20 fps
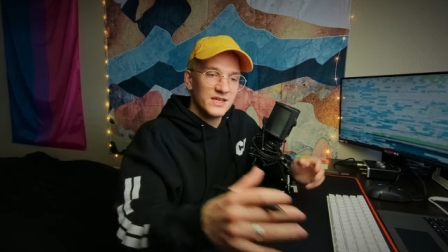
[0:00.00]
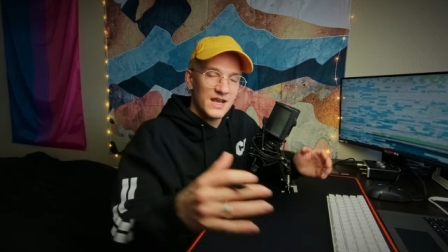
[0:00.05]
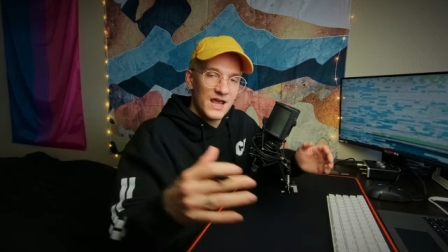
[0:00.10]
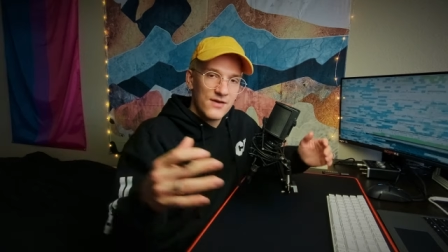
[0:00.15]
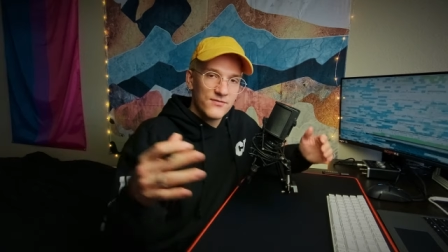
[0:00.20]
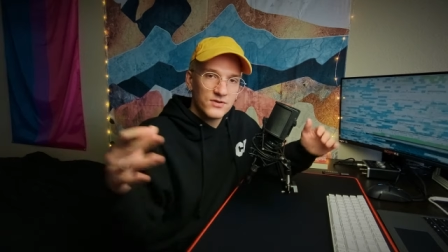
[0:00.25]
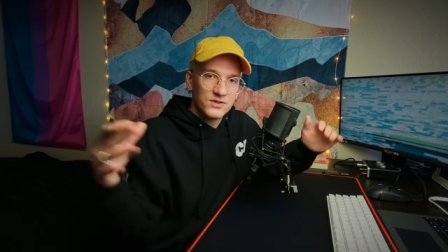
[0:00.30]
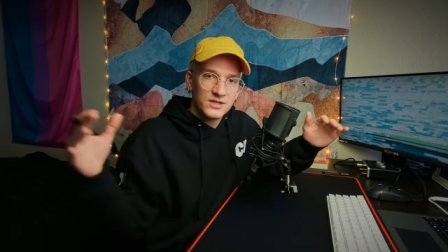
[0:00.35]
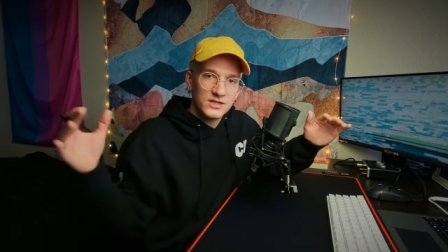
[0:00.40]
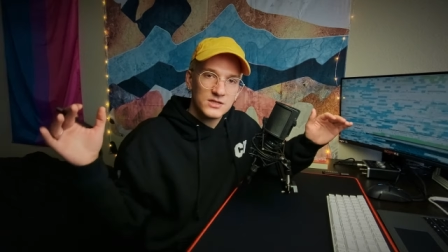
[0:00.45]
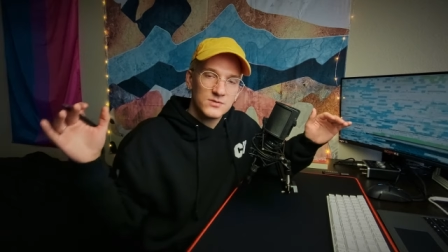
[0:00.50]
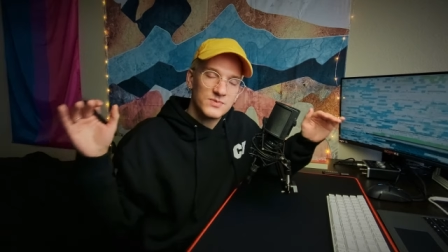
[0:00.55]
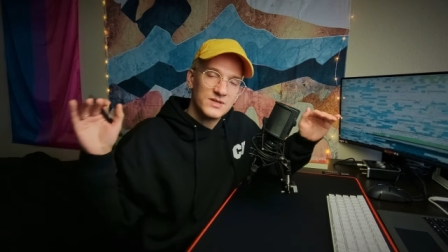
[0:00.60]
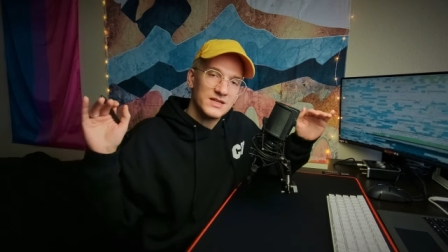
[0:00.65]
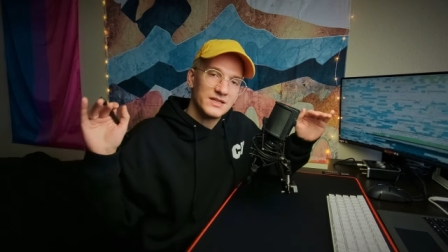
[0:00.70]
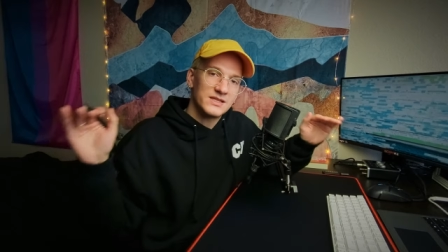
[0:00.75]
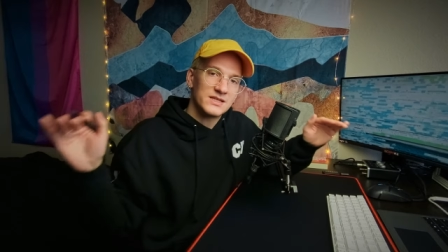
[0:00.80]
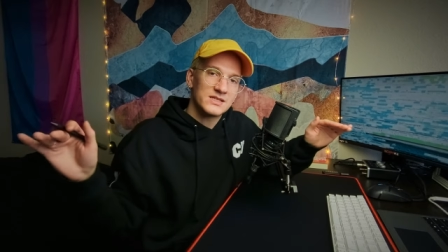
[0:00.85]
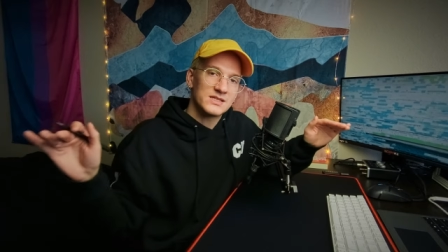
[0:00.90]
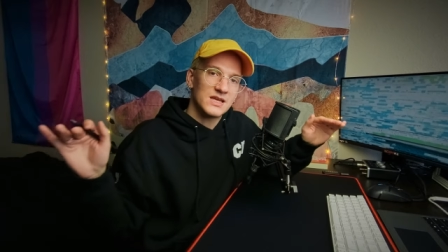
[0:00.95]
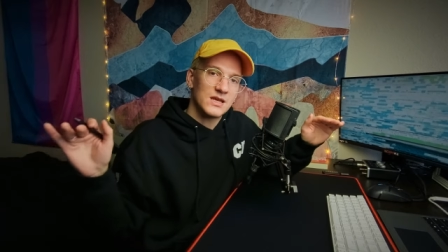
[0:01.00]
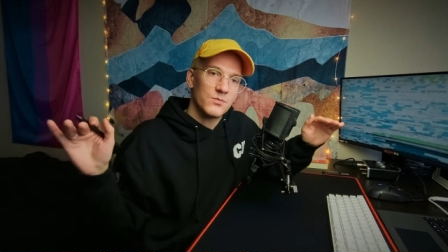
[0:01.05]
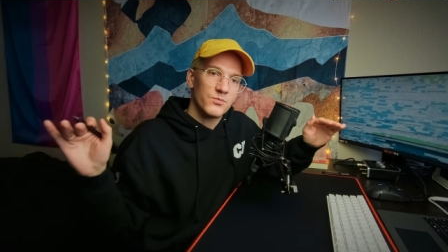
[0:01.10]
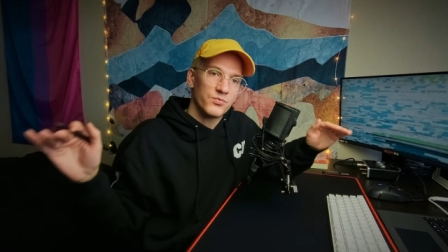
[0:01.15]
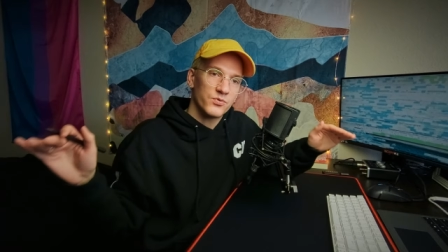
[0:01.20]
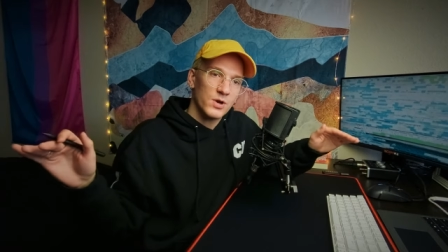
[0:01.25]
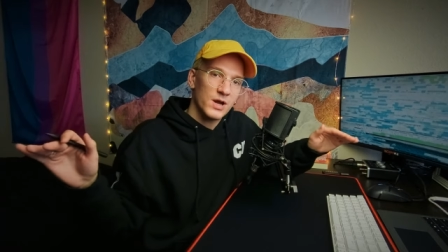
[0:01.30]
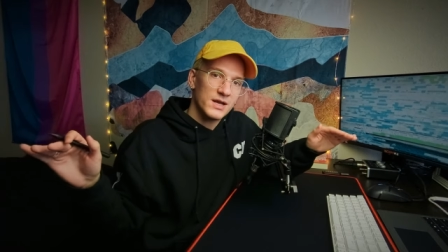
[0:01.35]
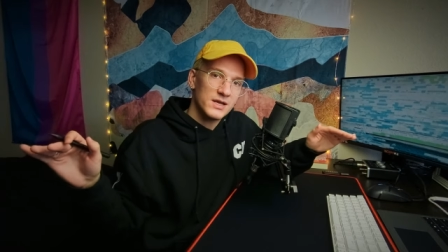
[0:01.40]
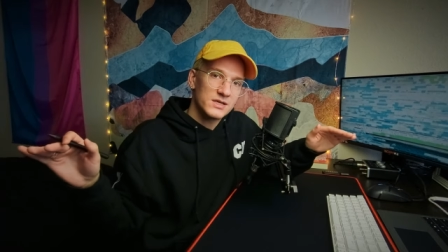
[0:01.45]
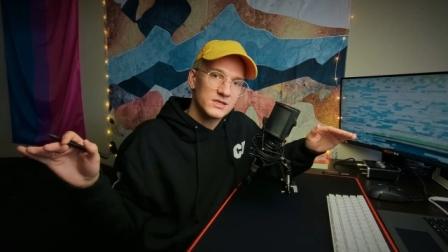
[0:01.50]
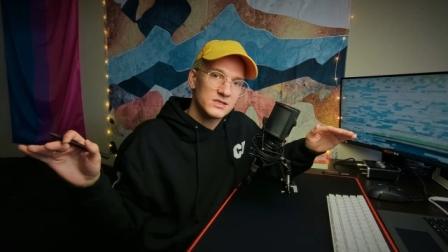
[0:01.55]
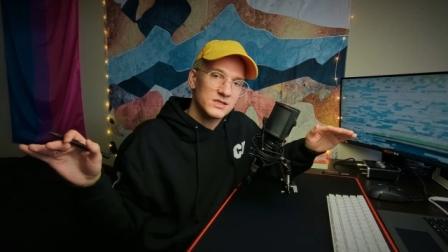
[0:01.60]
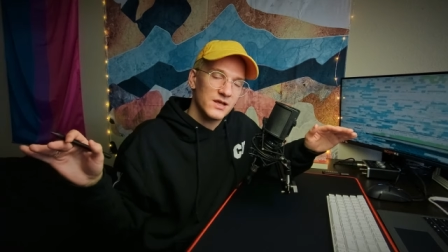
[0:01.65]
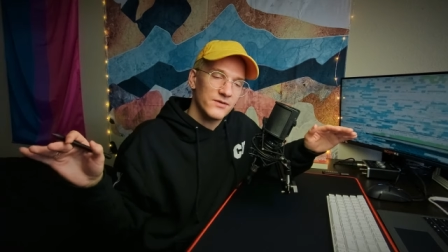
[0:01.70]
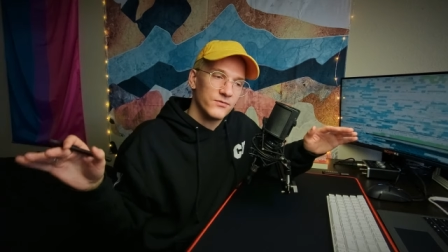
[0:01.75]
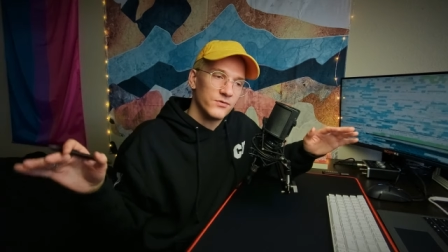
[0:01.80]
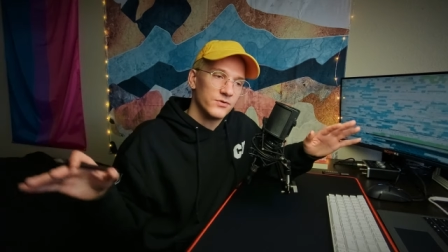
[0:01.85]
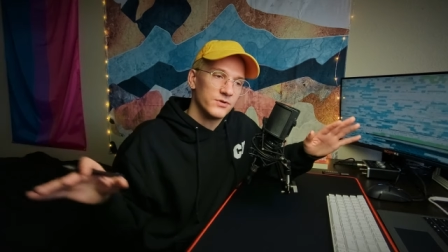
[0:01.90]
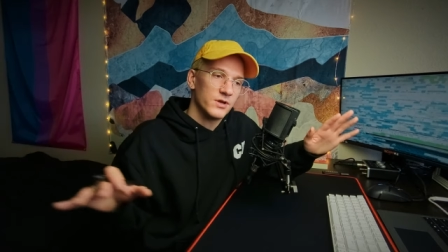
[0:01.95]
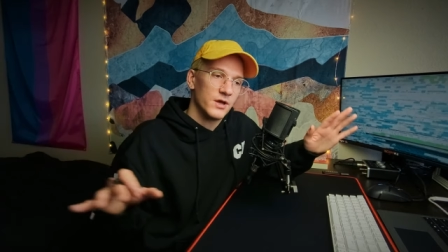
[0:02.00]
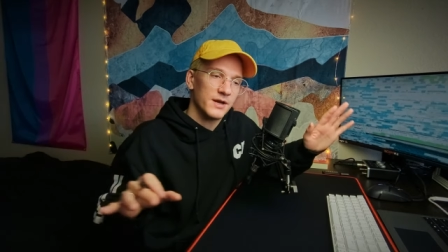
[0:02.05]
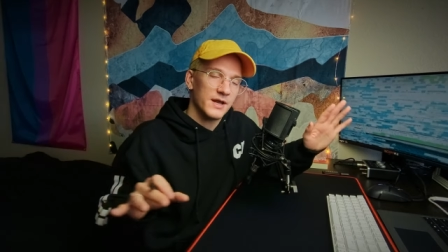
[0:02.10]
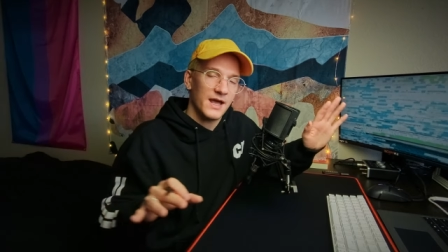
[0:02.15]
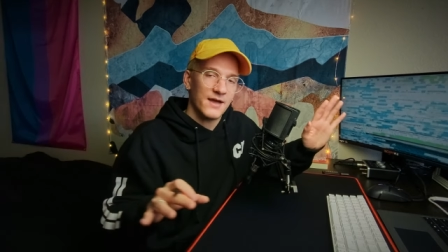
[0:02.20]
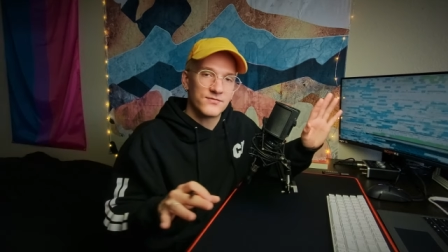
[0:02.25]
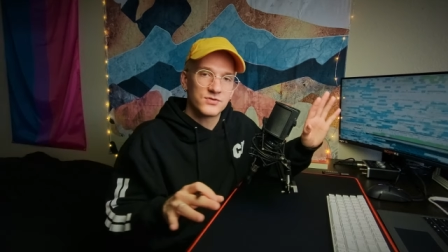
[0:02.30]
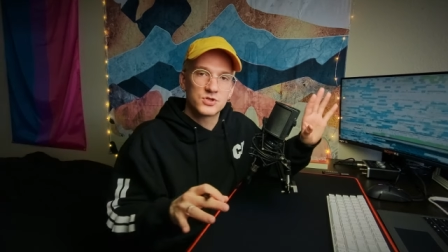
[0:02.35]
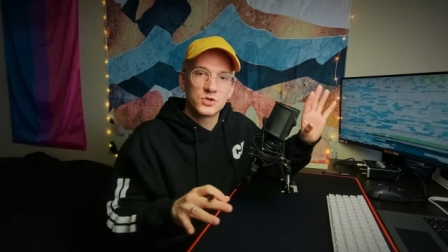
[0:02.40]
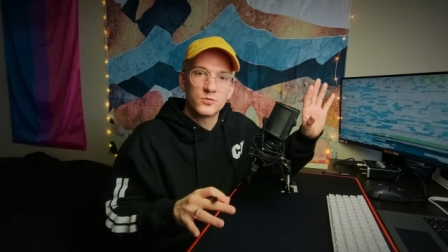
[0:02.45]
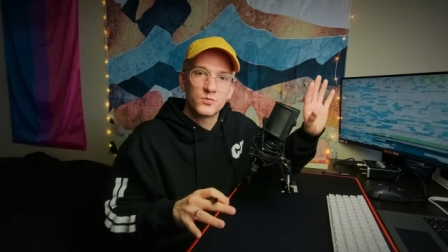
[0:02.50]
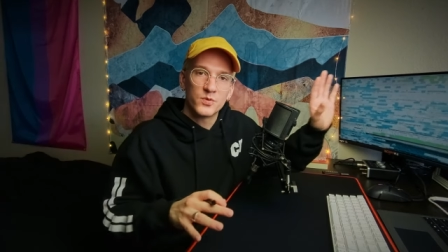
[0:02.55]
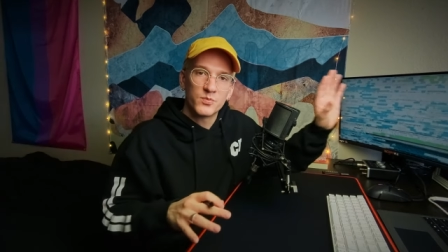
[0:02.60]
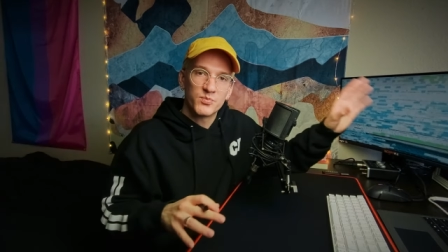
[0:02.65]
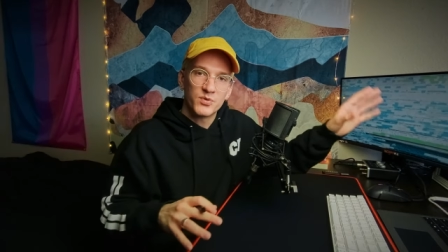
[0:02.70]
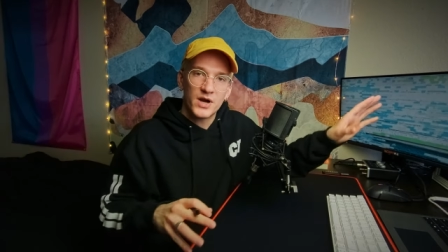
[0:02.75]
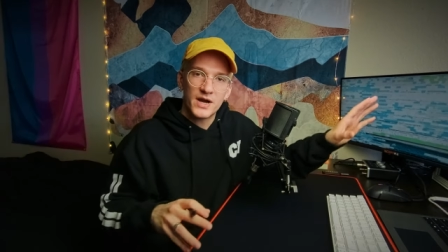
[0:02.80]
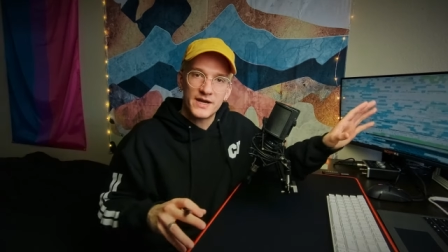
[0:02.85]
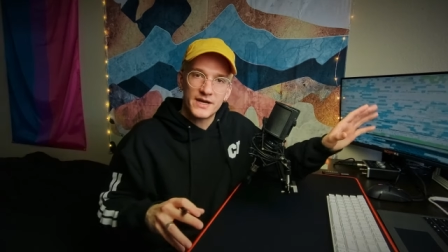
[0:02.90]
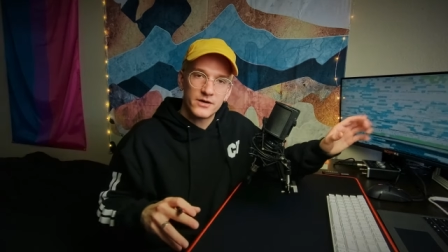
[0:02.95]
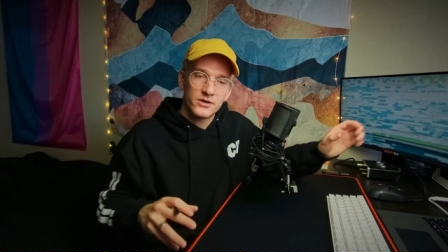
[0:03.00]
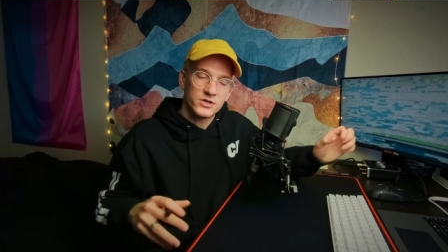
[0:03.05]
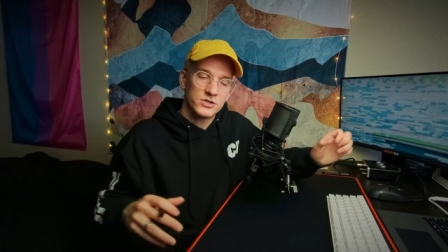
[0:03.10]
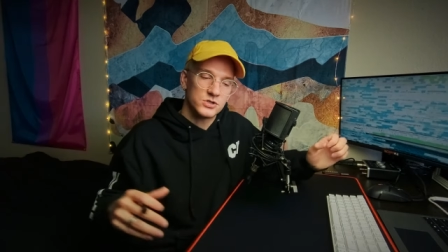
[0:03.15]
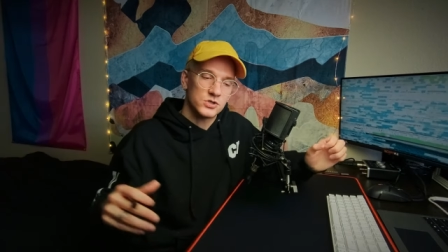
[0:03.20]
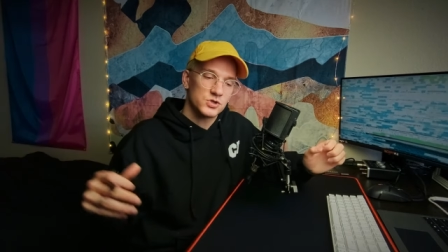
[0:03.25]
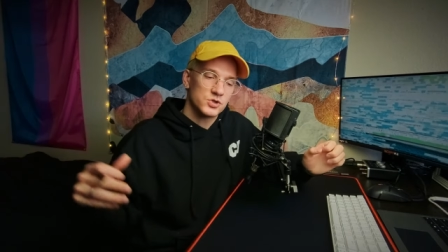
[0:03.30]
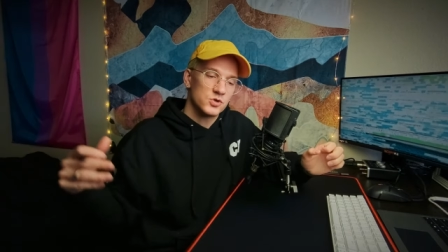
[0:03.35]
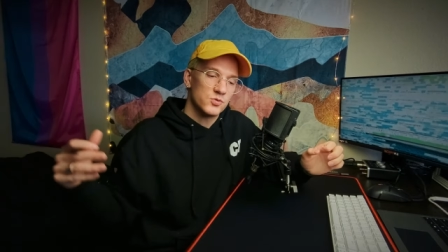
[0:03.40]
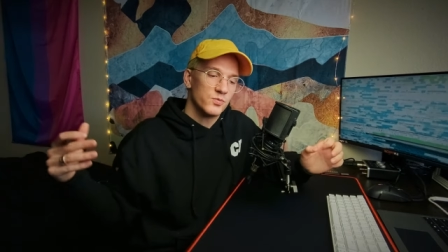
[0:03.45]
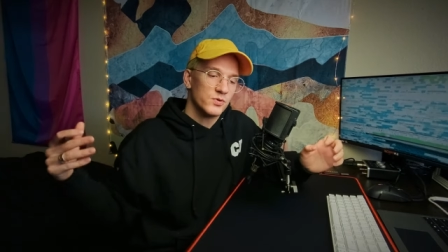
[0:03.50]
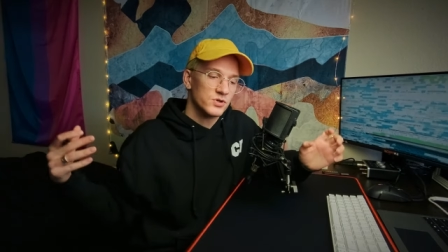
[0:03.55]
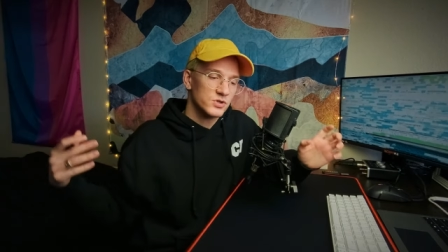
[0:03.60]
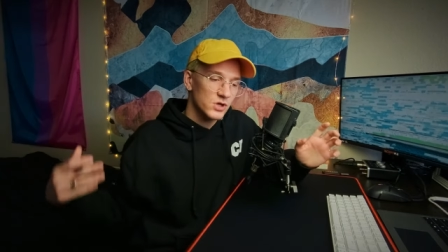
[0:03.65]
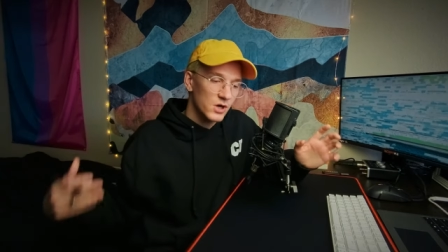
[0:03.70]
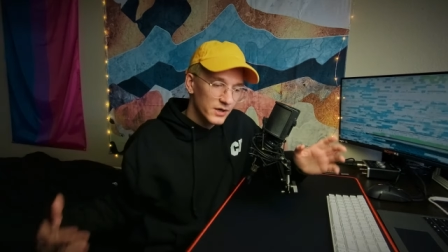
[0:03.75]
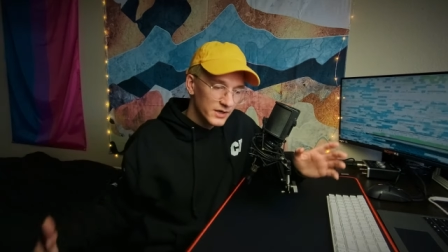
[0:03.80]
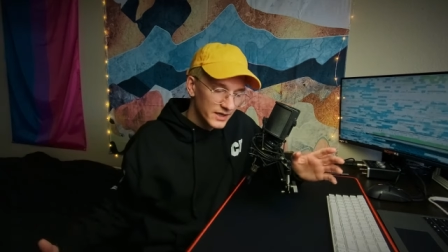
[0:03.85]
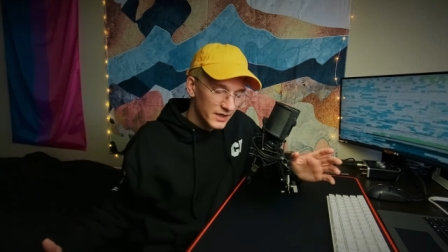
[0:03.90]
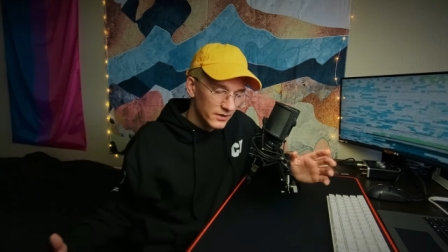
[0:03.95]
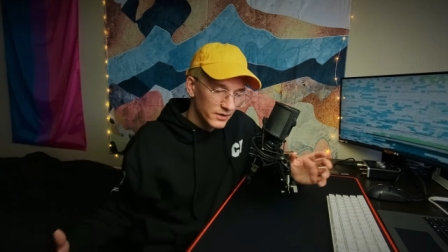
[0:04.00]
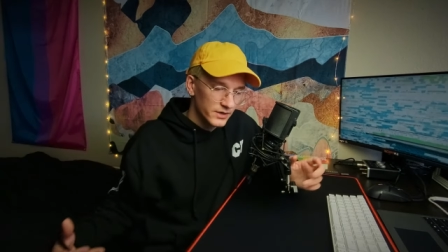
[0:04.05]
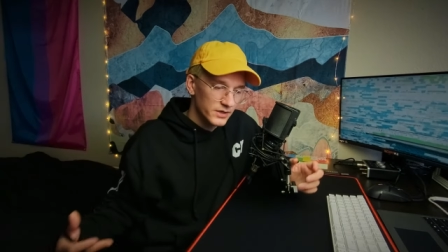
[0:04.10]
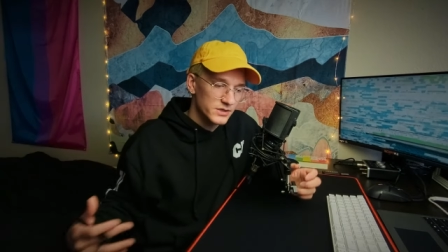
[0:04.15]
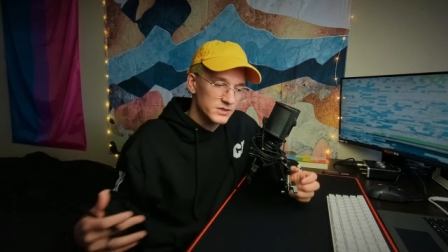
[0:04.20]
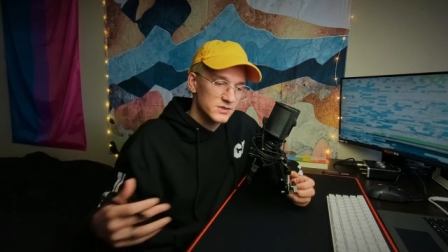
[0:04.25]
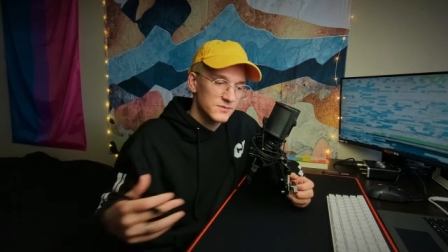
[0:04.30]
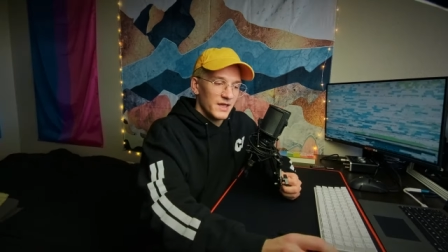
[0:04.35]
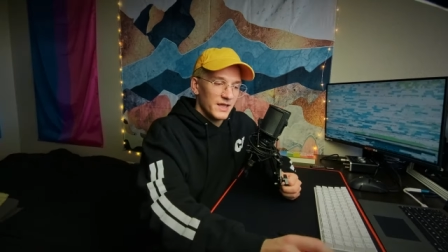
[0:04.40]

everything to be at the same brightness level and not have super bright areas or super dark areas,